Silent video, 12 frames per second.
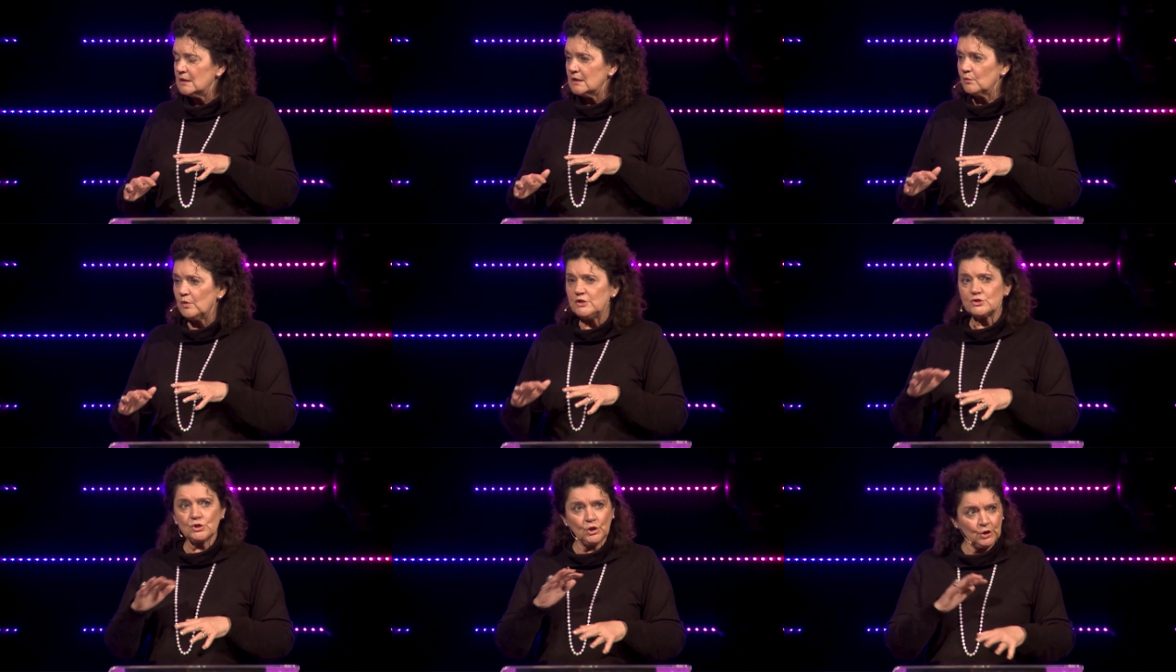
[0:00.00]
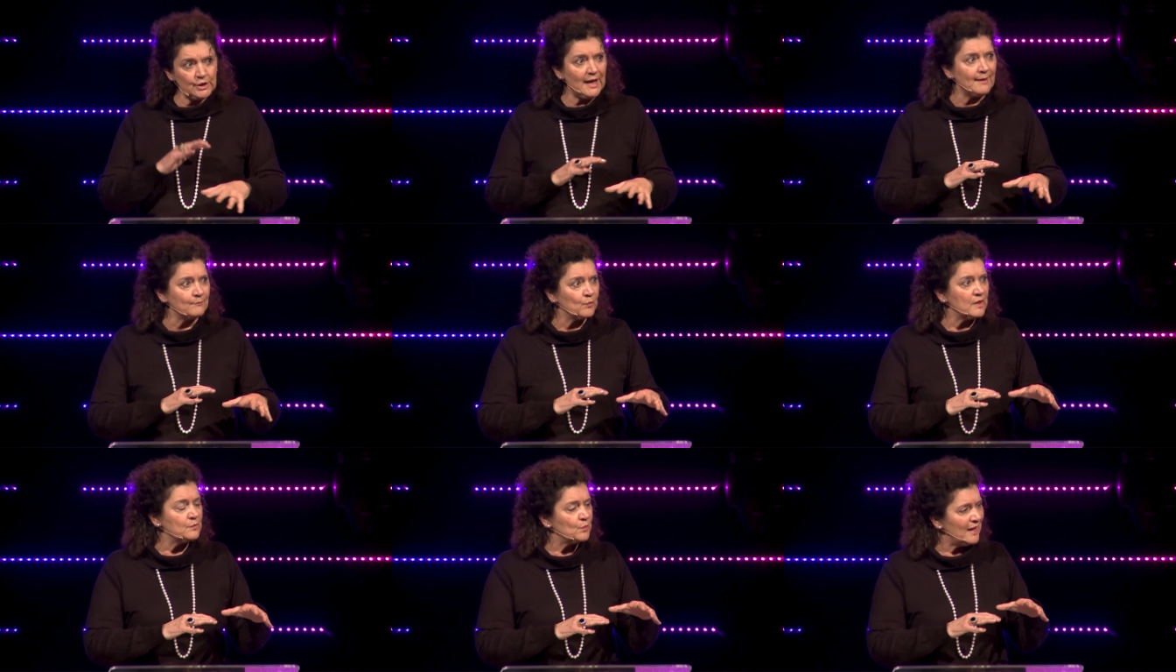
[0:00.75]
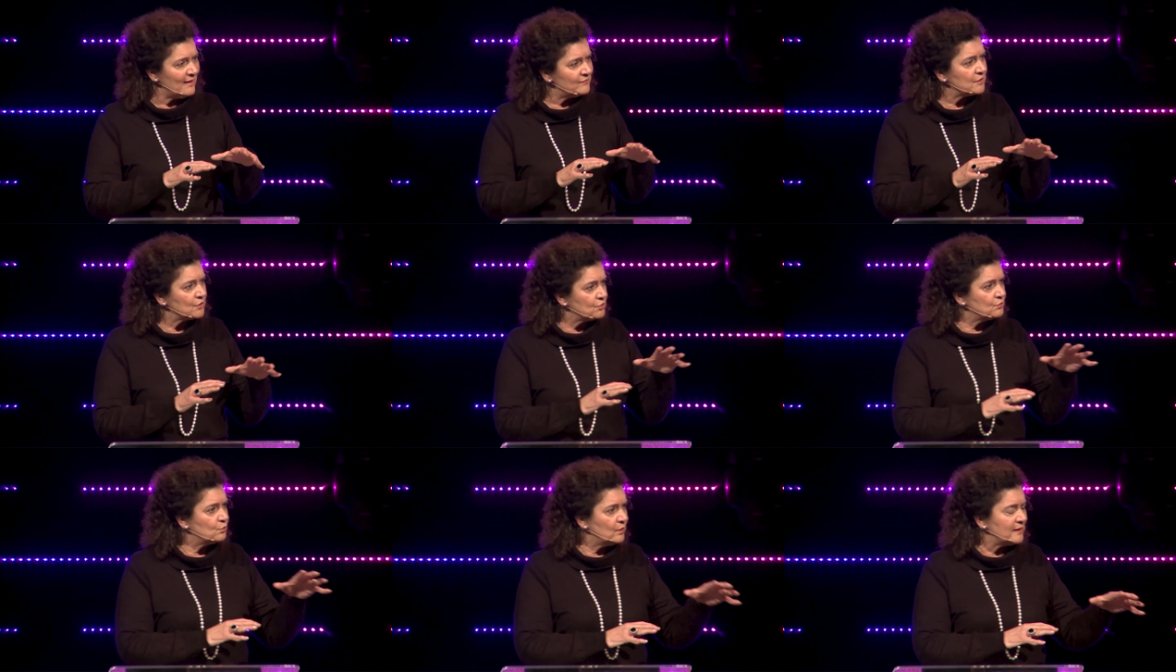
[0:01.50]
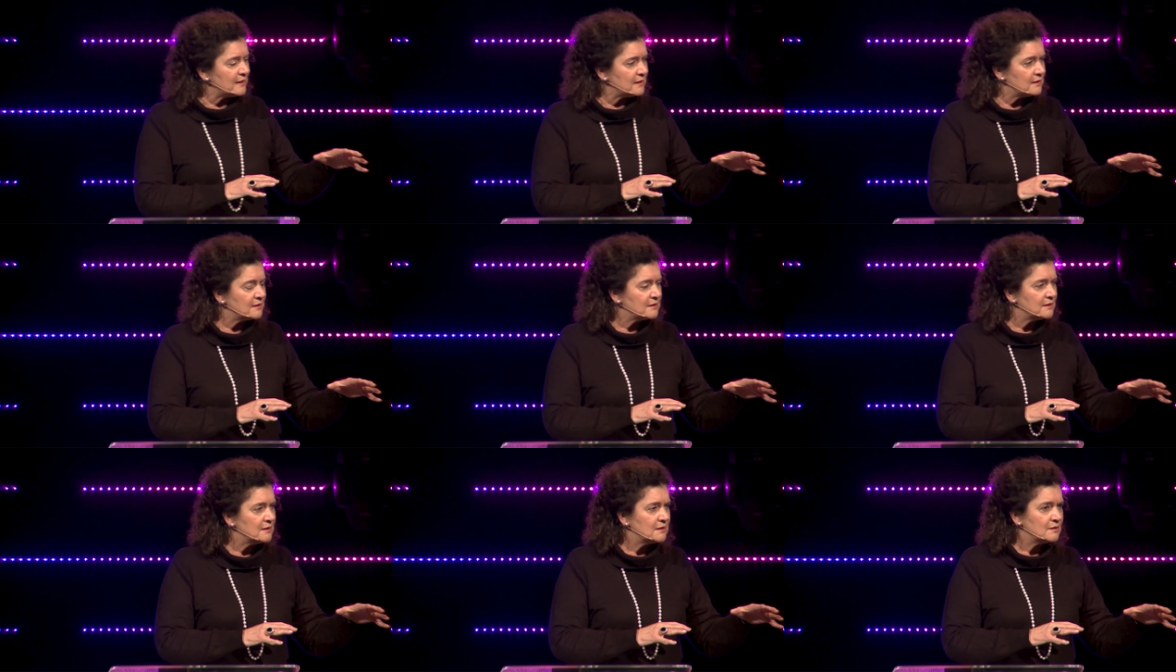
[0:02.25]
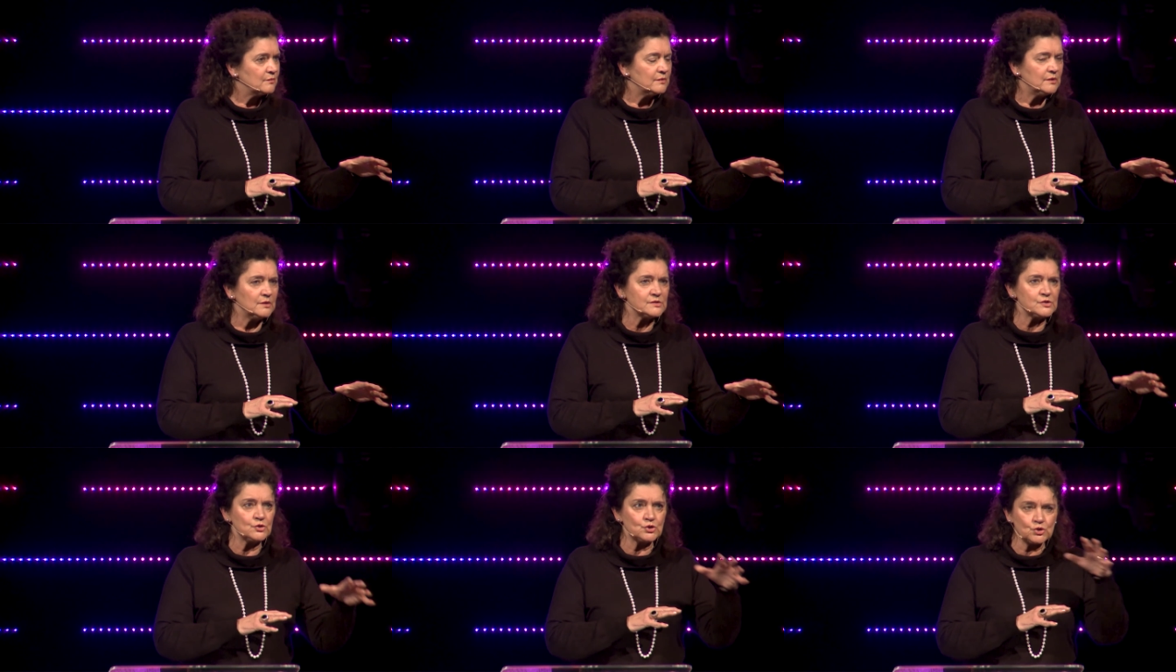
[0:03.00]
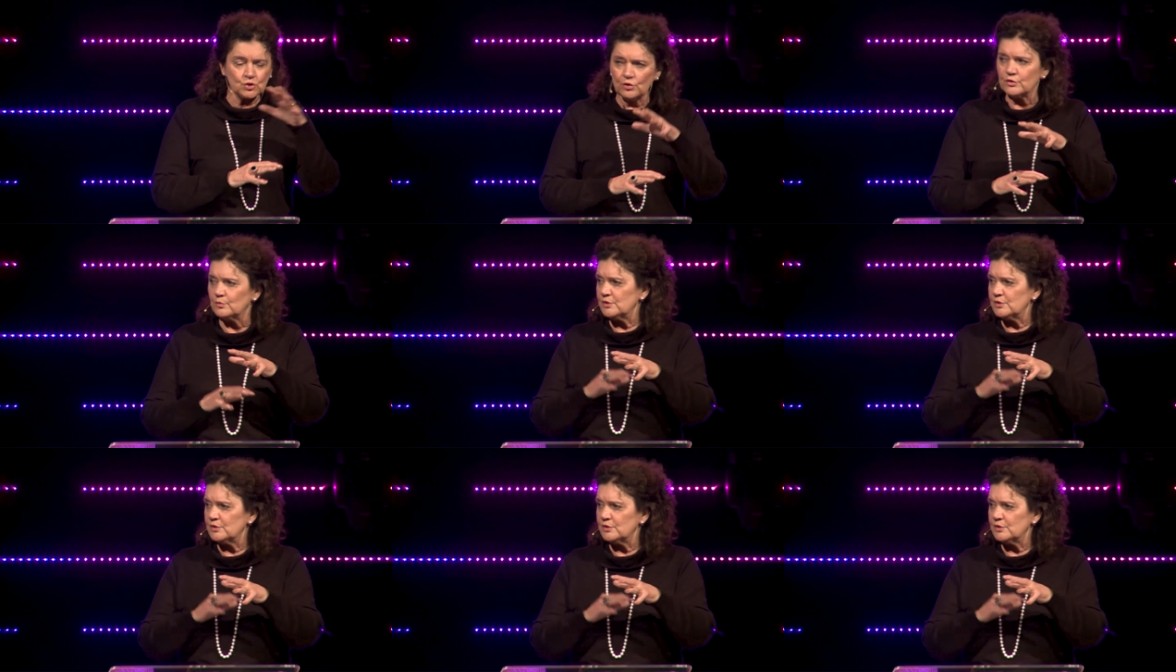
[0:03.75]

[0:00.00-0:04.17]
we turn up when we're having a good week. We're not so sure that we